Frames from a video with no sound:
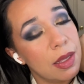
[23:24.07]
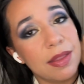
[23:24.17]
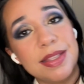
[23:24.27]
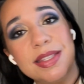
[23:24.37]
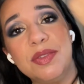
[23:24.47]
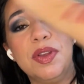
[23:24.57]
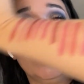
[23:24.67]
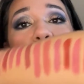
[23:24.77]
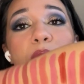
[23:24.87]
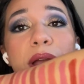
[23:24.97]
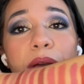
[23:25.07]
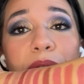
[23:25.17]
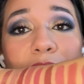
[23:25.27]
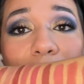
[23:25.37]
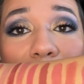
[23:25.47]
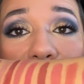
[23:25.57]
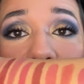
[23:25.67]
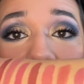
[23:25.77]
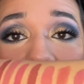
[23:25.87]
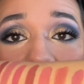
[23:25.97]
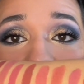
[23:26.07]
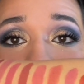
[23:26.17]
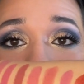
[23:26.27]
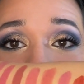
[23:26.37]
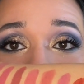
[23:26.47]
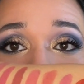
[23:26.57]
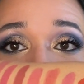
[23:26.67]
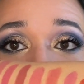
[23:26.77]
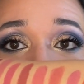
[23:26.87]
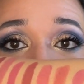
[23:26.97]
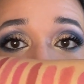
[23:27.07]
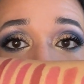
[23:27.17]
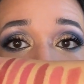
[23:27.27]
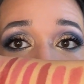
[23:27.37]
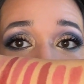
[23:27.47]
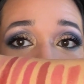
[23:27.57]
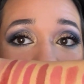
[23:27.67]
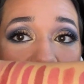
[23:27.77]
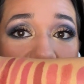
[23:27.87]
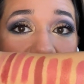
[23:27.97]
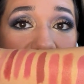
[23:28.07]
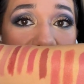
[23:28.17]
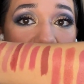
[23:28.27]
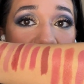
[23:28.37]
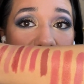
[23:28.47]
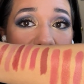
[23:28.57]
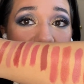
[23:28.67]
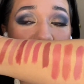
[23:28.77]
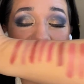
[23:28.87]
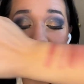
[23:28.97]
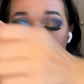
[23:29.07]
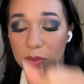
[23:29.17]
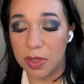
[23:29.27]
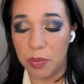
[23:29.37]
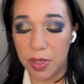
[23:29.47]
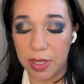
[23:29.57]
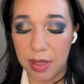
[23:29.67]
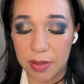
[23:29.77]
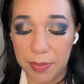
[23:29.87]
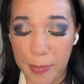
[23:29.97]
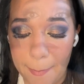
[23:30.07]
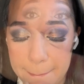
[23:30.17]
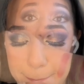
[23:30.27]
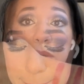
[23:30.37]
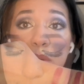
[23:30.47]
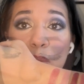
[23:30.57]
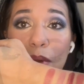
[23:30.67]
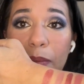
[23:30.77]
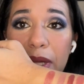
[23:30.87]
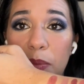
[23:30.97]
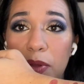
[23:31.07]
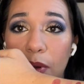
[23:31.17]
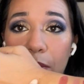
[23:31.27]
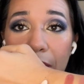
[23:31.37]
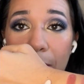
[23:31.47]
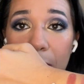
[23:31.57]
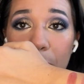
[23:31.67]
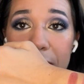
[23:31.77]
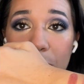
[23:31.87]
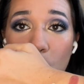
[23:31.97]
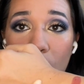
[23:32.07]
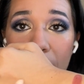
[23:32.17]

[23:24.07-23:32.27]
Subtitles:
This is very brown. It's a little bit warmer than I would like it to be, but it's still a really pretty color. Where am I gonna put the, okay, I'm gonna put some more